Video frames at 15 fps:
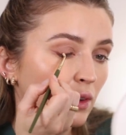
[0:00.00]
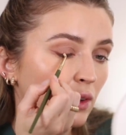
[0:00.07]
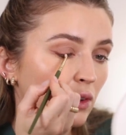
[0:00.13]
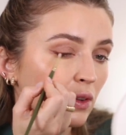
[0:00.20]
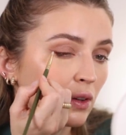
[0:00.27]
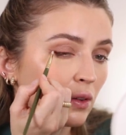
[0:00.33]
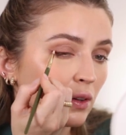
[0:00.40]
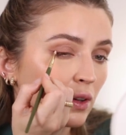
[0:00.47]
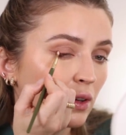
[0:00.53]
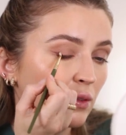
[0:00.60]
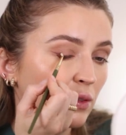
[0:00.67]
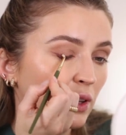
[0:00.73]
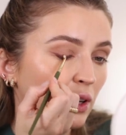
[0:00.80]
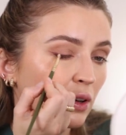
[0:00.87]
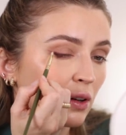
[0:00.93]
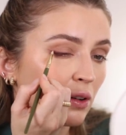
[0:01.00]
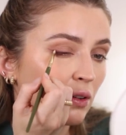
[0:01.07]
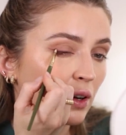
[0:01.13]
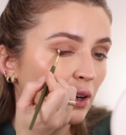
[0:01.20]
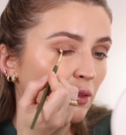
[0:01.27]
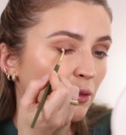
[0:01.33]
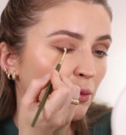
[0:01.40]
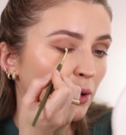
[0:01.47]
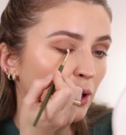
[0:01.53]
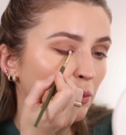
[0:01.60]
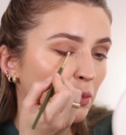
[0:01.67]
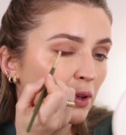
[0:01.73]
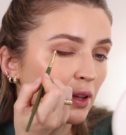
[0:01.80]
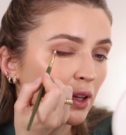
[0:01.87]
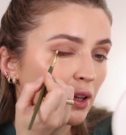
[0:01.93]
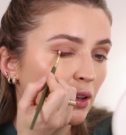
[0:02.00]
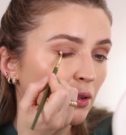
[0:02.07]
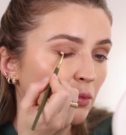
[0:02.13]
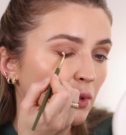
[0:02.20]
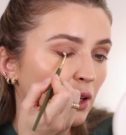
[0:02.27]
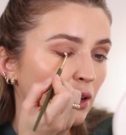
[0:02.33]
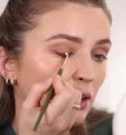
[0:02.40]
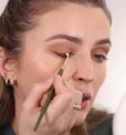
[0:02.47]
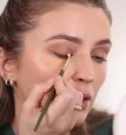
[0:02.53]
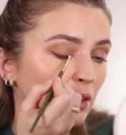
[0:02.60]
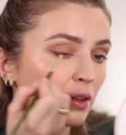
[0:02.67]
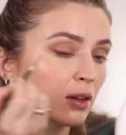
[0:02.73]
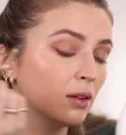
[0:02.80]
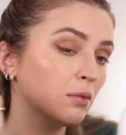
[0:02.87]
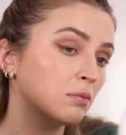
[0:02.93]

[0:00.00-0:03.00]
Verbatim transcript: It's showing up like quite purpley on me, honestly.